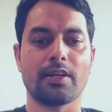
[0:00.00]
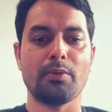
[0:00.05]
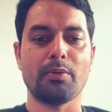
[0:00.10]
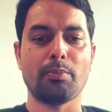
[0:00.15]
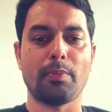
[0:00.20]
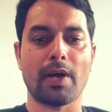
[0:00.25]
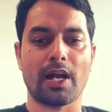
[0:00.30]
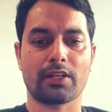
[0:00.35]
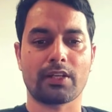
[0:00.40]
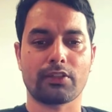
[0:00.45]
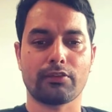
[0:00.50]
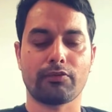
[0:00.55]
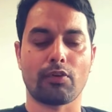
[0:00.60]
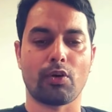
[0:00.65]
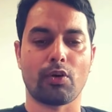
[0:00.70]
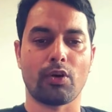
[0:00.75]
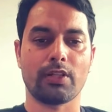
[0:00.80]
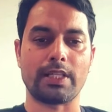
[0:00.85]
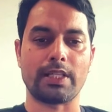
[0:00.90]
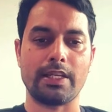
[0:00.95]
impact of
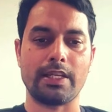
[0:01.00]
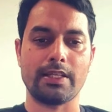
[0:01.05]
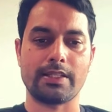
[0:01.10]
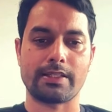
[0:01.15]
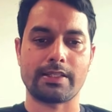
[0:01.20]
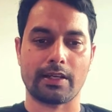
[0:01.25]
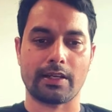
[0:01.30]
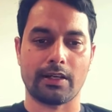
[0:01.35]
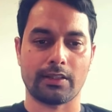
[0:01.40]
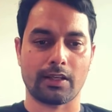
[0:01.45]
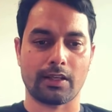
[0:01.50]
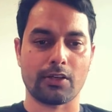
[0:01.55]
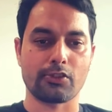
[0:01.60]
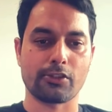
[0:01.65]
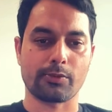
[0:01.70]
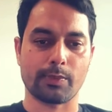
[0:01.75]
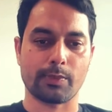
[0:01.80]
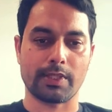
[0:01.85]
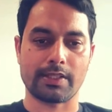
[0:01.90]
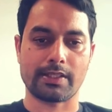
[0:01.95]
all these
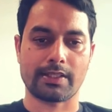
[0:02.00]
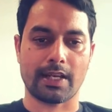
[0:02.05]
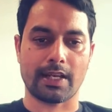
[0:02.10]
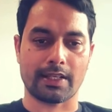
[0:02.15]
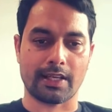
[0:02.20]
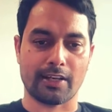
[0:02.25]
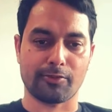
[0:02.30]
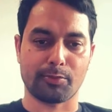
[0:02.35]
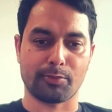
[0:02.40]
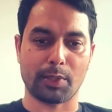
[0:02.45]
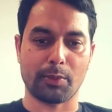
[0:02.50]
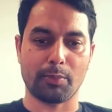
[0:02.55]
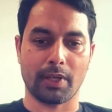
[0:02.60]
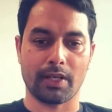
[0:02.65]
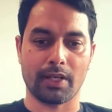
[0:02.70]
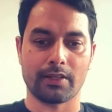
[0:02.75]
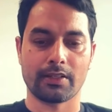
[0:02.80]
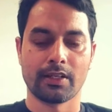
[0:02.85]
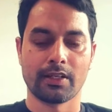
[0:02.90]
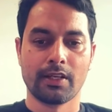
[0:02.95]
announcements that have been
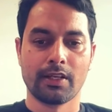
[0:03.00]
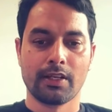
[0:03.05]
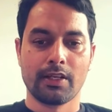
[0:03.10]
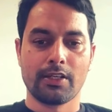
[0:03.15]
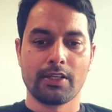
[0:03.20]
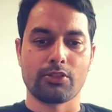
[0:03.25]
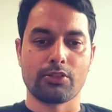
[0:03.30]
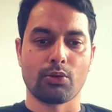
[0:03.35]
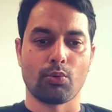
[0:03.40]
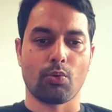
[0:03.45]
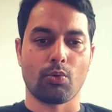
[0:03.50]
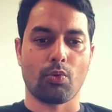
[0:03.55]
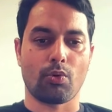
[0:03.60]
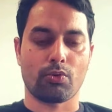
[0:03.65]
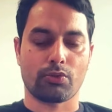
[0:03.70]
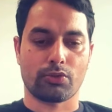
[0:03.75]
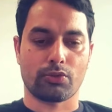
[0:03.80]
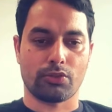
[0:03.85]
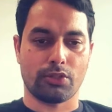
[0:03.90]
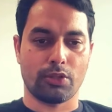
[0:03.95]
made. So
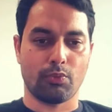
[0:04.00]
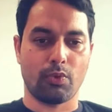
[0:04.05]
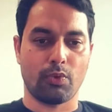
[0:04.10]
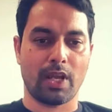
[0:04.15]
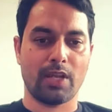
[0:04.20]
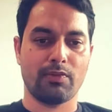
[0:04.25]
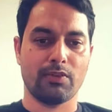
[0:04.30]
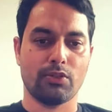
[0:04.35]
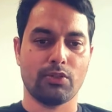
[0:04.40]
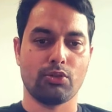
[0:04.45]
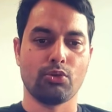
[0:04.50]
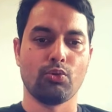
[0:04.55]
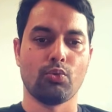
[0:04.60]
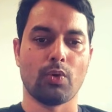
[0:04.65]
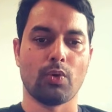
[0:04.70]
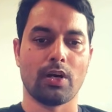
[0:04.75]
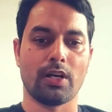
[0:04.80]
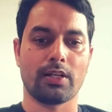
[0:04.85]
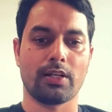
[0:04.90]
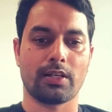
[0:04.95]
the way we do
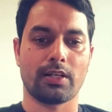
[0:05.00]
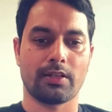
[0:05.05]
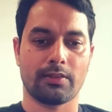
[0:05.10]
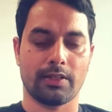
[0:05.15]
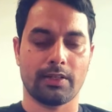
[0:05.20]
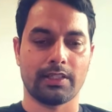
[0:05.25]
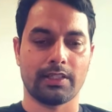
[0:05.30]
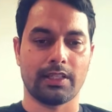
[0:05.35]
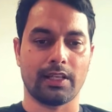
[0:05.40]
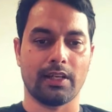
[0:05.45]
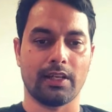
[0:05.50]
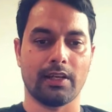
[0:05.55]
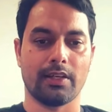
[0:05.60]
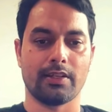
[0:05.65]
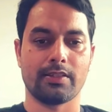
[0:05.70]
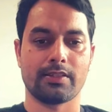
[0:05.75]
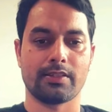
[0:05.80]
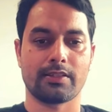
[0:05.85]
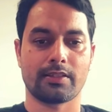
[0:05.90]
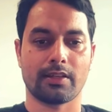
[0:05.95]
work currently
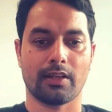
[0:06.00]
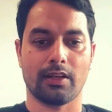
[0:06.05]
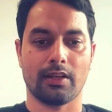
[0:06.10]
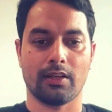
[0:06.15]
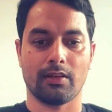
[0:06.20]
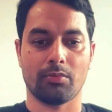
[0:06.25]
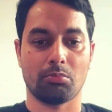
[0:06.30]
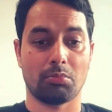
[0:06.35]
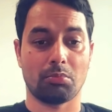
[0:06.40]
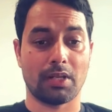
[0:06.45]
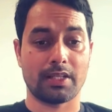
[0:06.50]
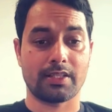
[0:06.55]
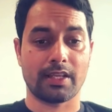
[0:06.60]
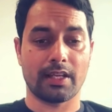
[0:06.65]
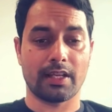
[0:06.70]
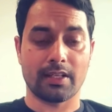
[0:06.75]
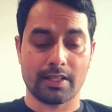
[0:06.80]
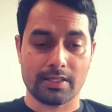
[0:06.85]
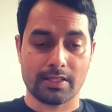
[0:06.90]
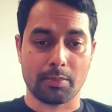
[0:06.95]
is, let's
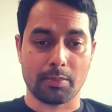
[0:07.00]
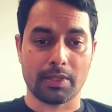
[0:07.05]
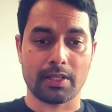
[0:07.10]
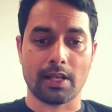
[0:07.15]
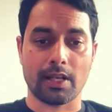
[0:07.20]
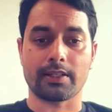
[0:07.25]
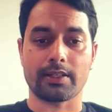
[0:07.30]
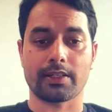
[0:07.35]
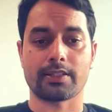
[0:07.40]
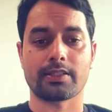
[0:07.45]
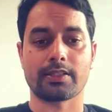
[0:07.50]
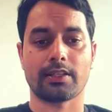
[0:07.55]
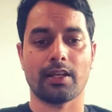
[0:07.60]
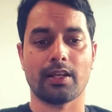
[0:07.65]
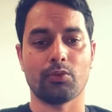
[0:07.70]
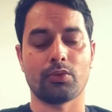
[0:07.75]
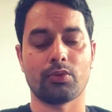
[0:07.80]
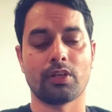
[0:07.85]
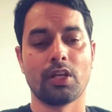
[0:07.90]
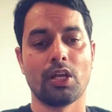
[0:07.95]
say in SAP Analytics
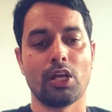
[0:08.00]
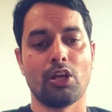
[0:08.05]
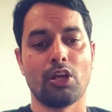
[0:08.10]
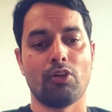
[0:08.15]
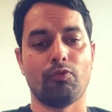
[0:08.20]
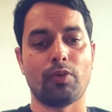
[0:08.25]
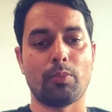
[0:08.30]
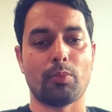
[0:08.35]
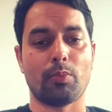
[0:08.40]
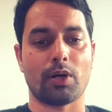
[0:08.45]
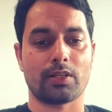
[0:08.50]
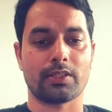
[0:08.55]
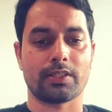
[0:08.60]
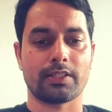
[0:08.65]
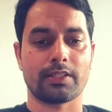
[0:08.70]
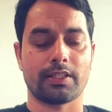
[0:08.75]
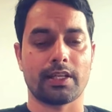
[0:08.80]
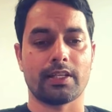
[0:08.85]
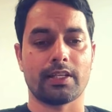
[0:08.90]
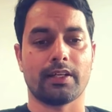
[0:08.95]
Cloud, we model the
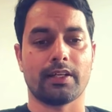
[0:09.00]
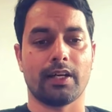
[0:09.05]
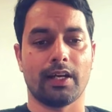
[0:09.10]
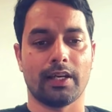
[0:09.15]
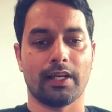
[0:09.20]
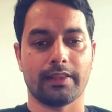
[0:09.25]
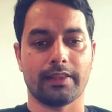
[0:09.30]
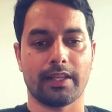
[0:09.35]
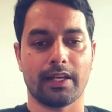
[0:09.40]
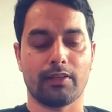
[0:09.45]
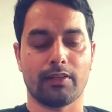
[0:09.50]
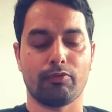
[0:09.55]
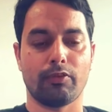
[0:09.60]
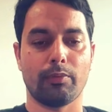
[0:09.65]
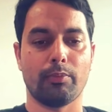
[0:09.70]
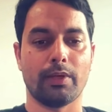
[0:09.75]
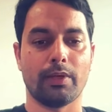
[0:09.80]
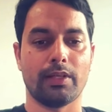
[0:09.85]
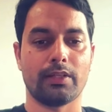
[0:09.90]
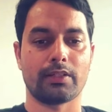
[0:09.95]
data and then we
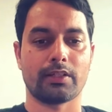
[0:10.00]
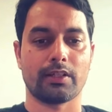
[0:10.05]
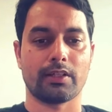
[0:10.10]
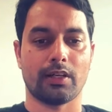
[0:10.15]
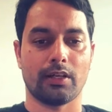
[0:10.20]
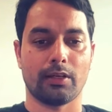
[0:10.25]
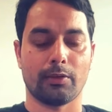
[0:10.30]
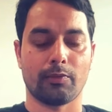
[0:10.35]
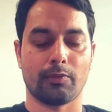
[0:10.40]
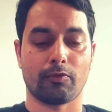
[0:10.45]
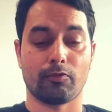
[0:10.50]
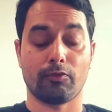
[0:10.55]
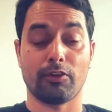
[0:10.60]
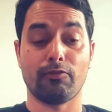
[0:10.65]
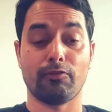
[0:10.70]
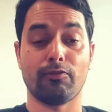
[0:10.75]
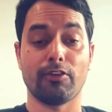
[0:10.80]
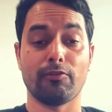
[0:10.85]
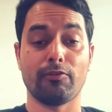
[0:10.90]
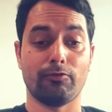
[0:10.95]
build,
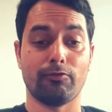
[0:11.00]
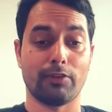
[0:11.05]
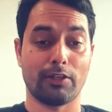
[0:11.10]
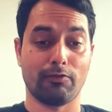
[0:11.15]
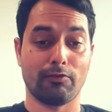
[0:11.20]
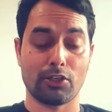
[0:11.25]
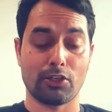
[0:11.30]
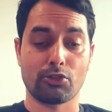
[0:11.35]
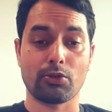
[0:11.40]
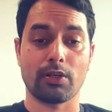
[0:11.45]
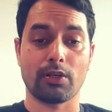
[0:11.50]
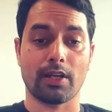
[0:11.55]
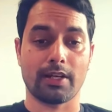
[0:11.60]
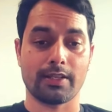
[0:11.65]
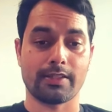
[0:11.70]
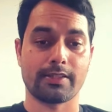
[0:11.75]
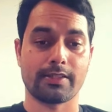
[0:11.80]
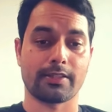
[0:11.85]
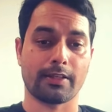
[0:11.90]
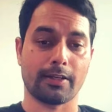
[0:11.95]
we
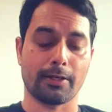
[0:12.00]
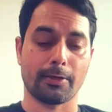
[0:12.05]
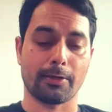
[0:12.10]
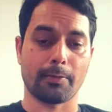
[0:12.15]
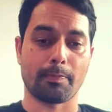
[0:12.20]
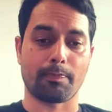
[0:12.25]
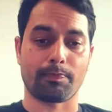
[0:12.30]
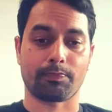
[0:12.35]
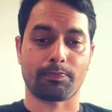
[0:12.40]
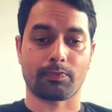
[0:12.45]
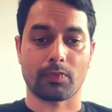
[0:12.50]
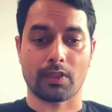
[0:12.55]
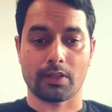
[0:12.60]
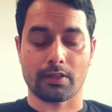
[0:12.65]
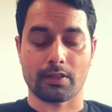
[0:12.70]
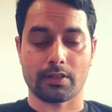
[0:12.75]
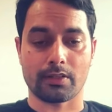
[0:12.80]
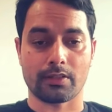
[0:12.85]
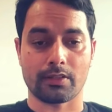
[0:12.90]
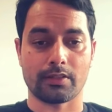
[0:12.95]
visualize
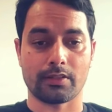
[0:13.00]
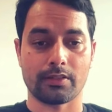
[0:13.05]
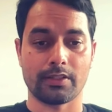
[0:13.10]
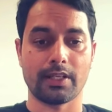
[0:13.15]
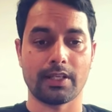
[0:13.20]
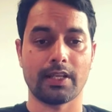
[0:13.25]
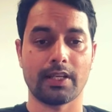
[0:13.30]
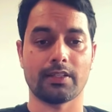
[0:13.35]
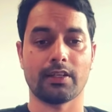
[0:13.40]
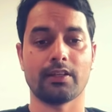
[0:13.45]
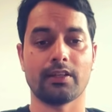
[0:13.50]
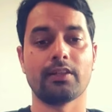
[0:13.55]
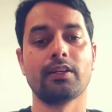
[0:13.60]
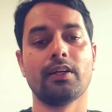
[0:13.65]
the data